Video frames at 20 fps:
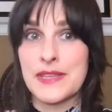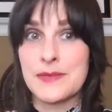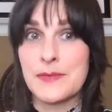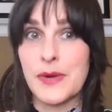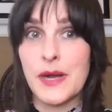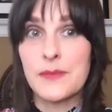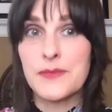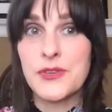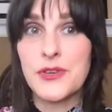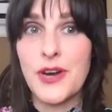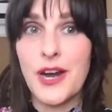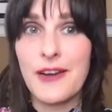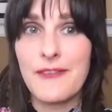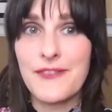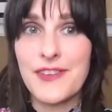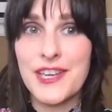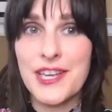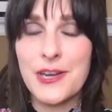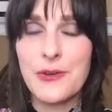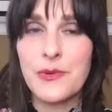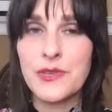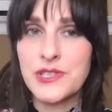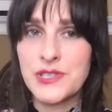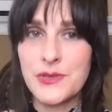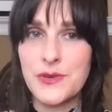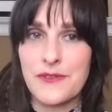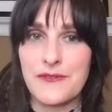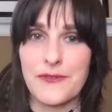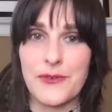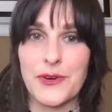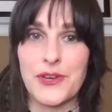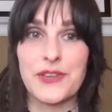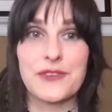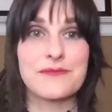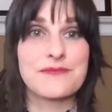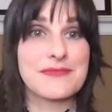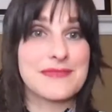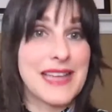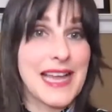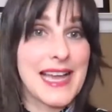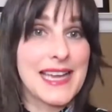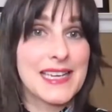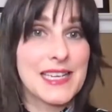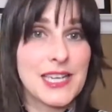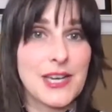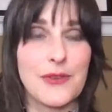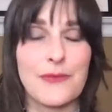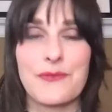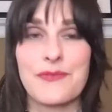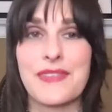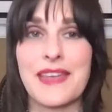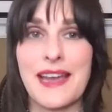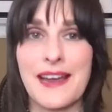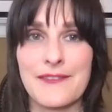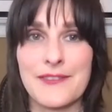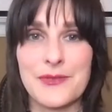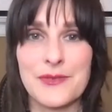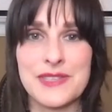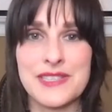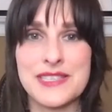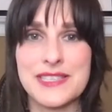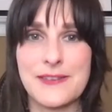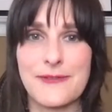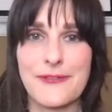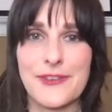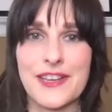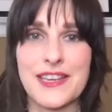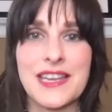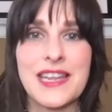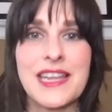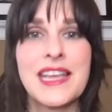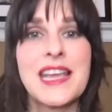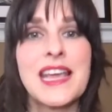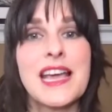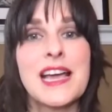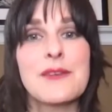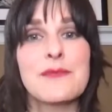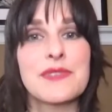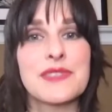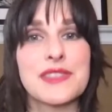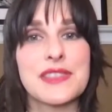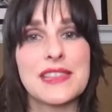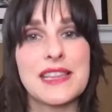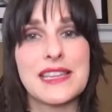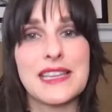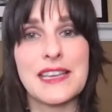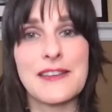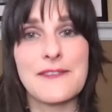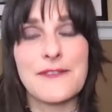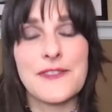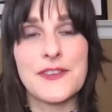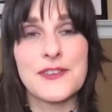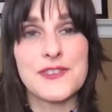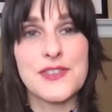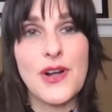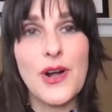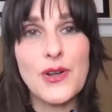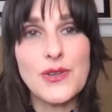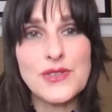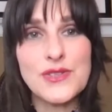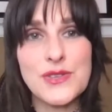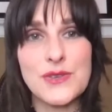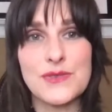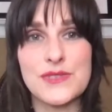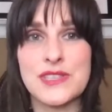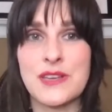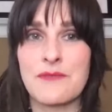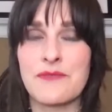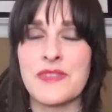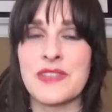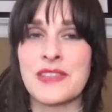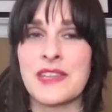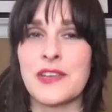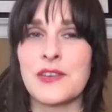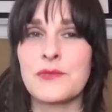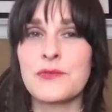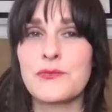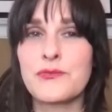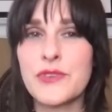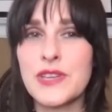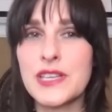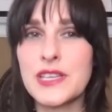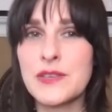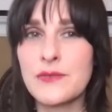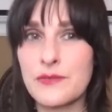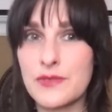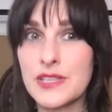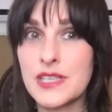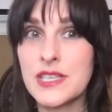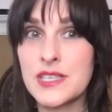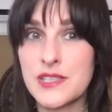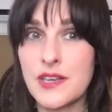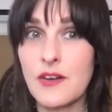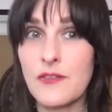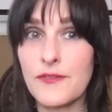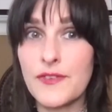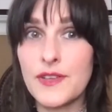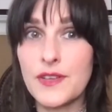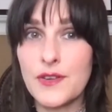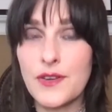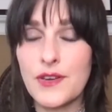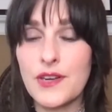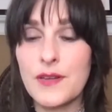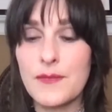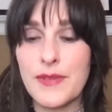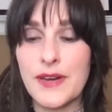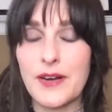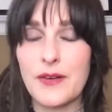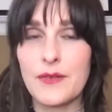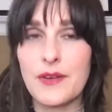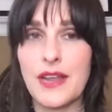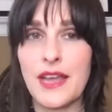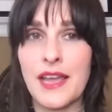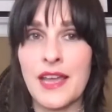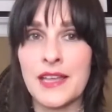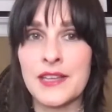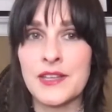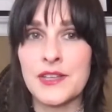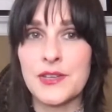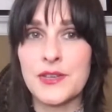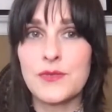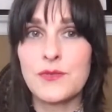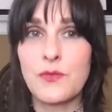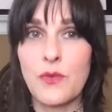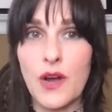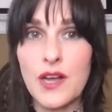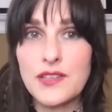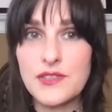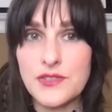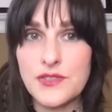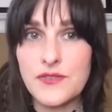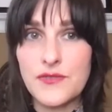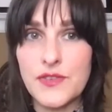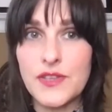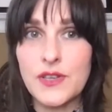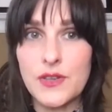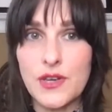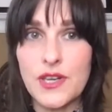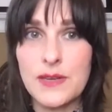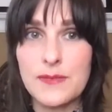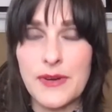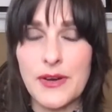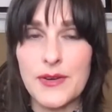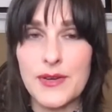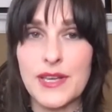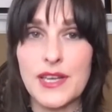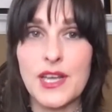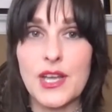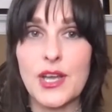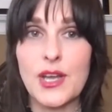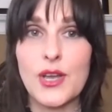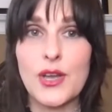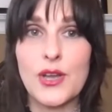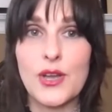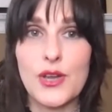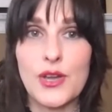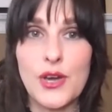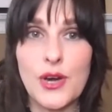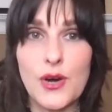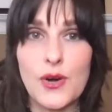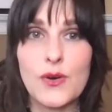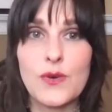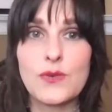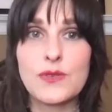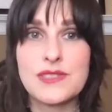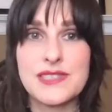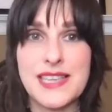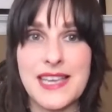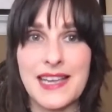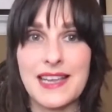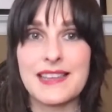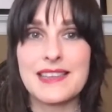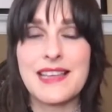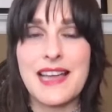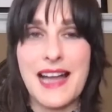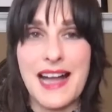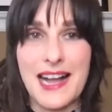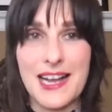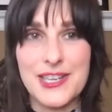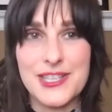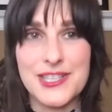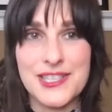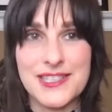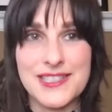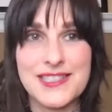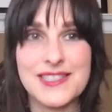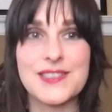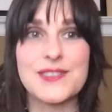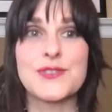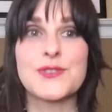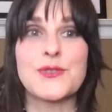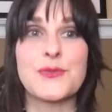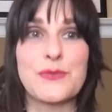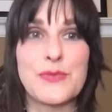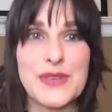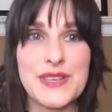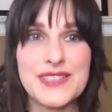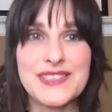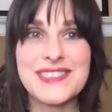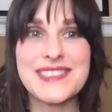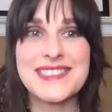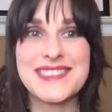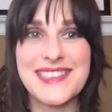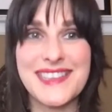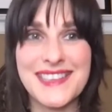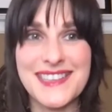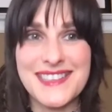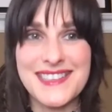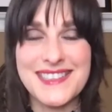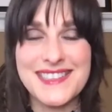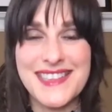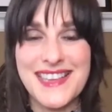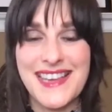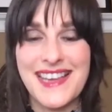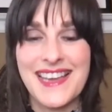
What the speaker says: the Bob Newhart video will do it for you. I don't know. Everyone's different. If there's also something that you really, really don't feel good about and you want to feel good about it, go take the actions to build the skills